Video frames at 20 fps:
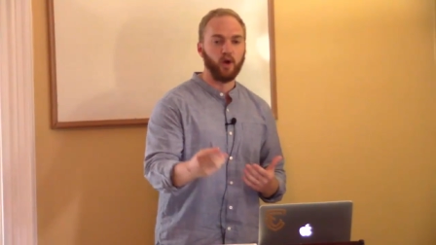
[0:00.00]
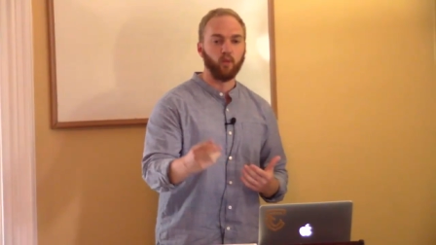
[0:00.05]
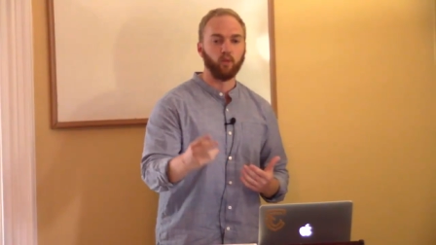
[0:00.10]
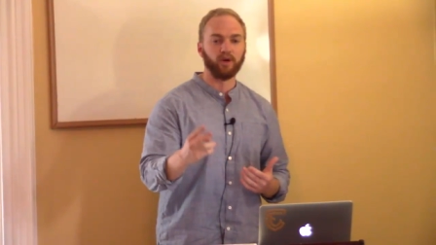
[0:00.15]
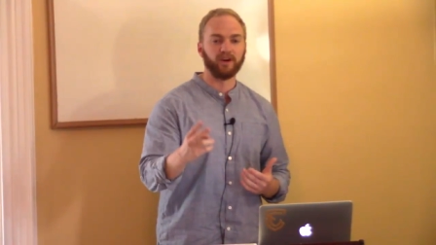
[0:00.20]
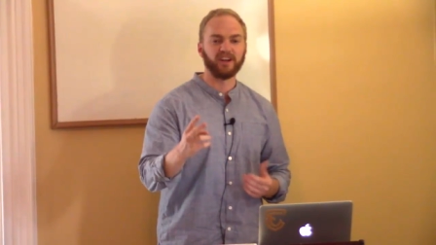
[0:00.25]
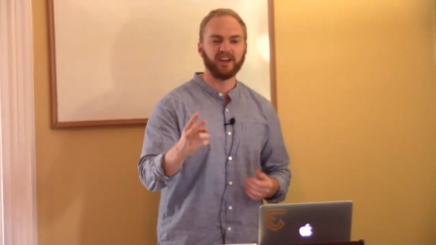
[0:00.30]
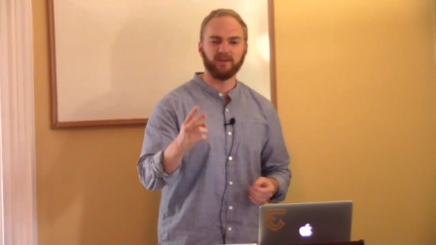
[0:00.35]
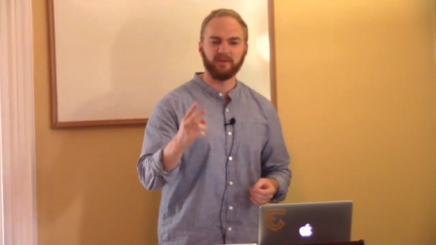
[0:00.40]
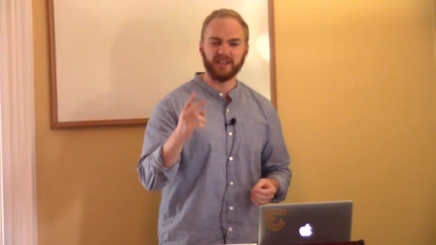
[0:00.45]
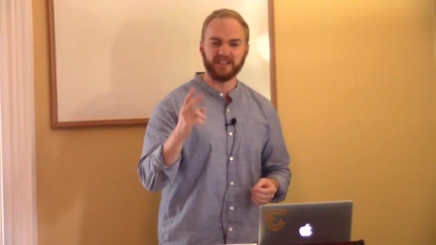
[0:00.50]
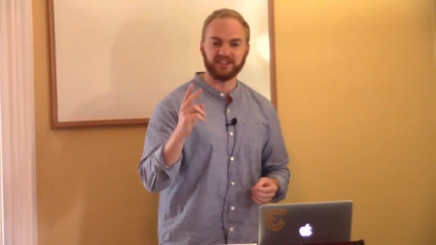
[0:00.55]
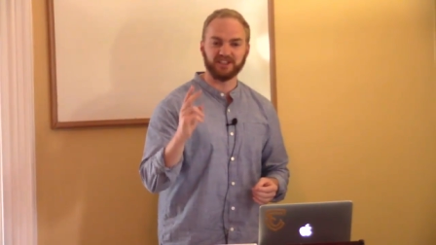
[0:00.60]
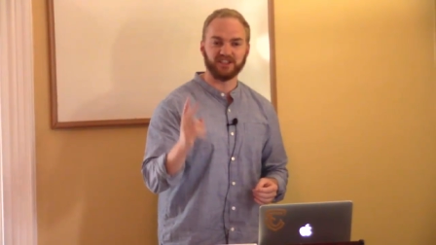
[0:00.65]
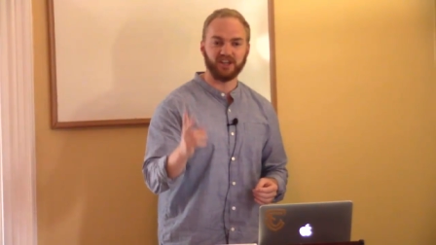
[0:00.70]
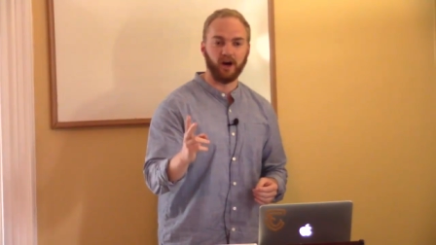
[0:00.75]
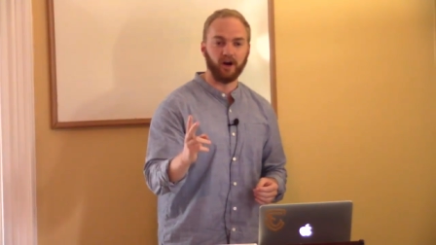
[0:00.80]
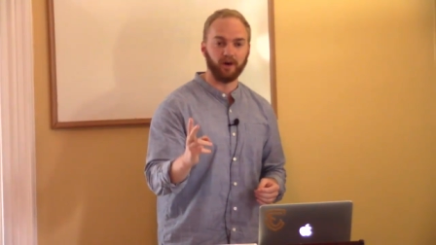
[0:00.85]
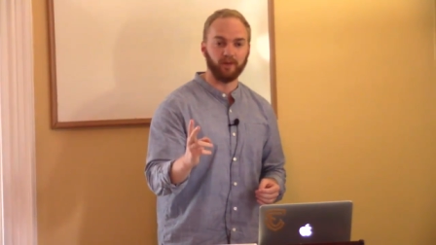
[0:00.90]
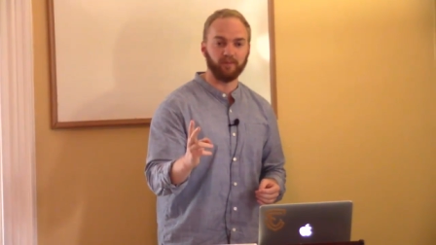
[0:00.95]
we're going to be
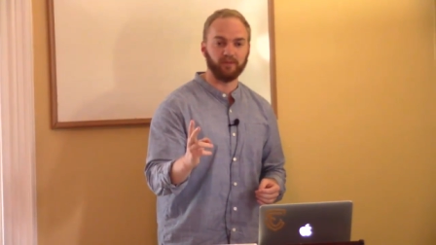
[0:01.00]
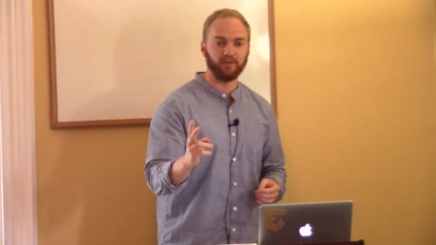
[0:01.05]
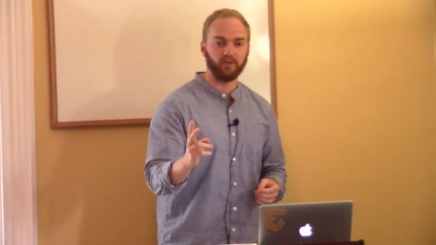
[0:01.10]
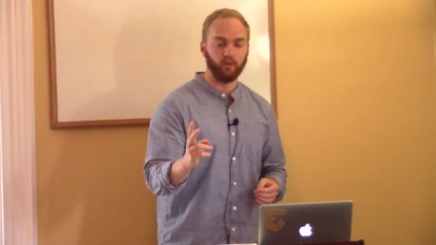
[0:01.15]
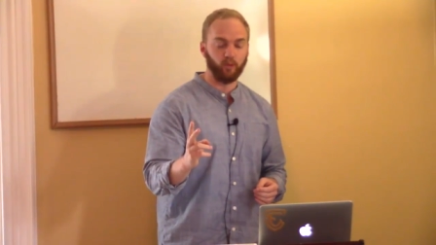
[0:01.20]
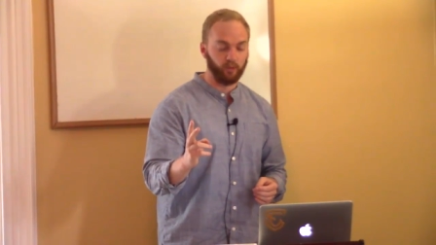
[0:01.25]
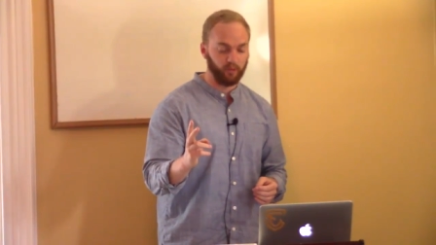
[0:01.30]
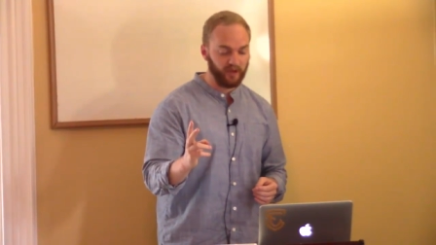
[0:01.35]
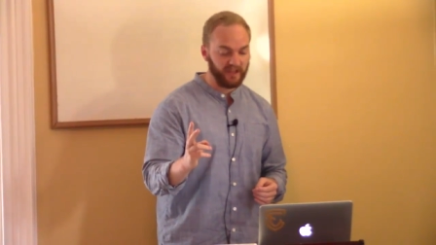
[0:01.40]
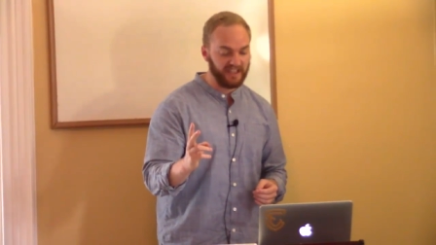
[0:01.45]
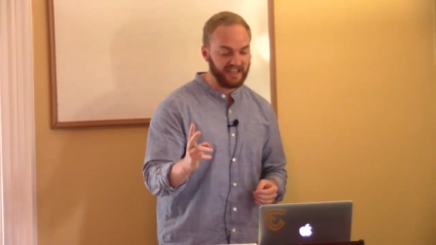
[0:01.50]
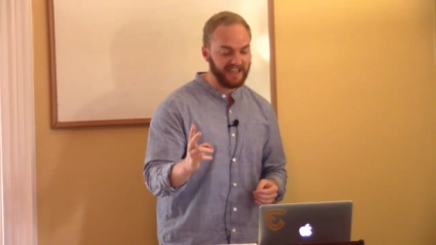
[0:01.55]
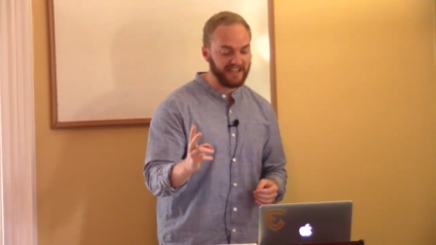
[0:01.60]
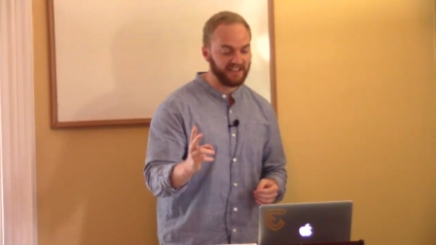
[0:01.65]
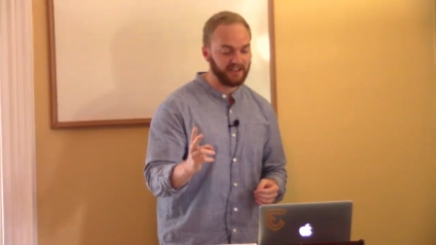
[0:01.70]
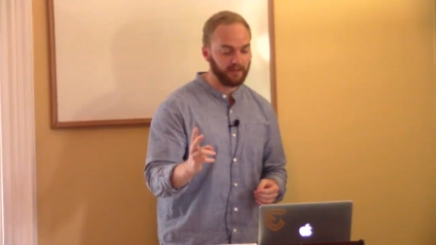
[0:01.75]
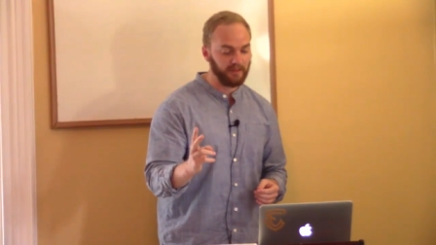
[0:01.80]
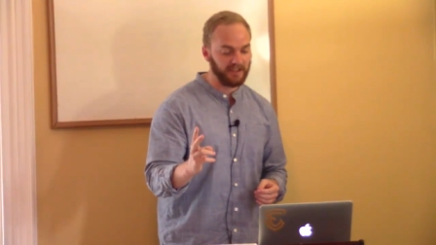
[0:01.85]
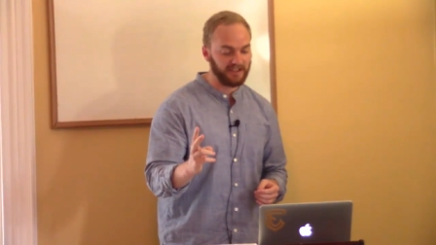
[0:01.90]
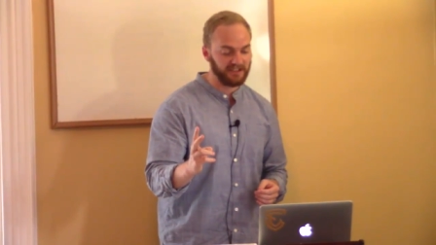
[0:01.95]
sharp when we
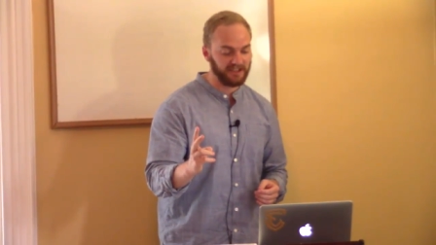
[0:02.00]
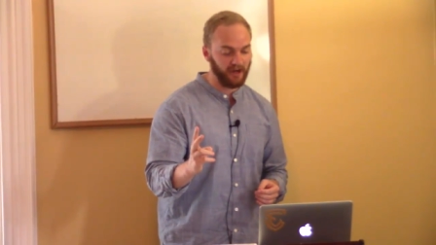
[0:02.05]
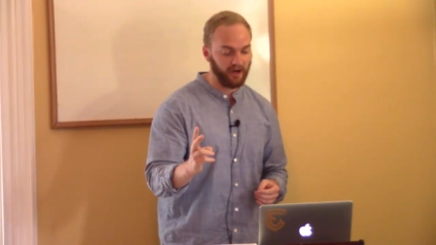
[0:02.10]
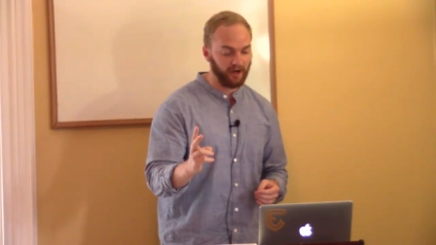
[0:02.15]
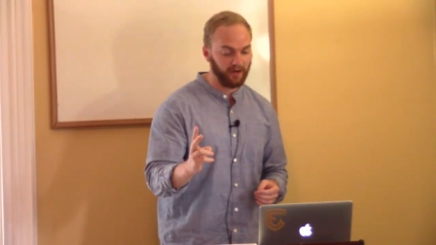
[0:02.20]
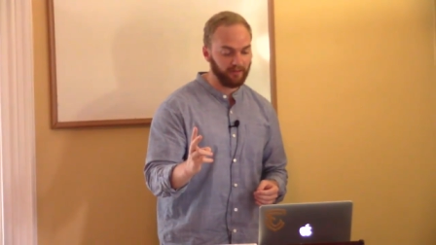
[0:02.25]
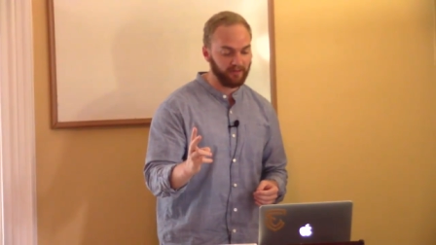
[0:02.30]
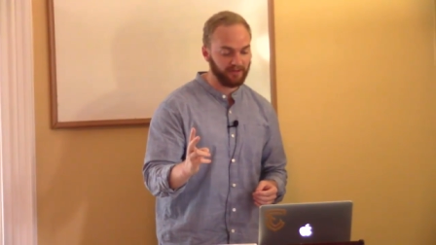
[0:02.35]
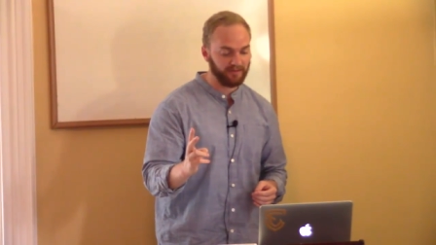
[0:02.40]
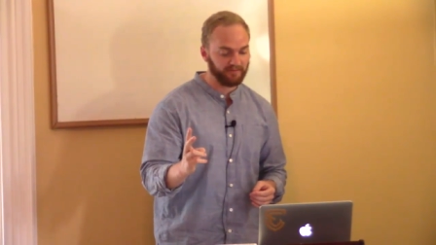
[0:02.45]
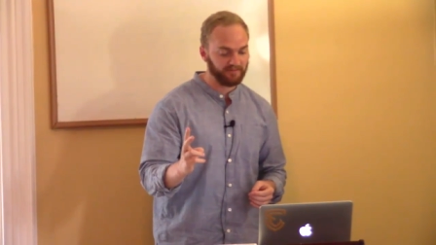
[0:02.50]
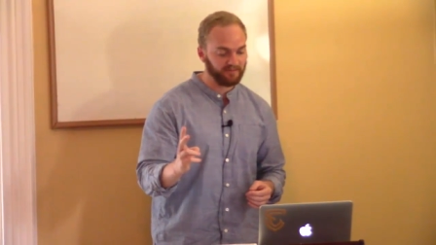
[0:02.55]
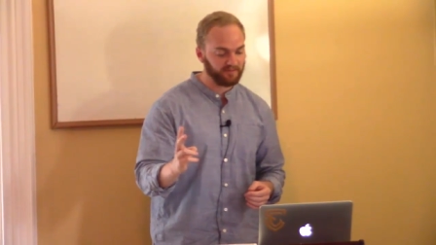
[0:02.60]
need to be sharp.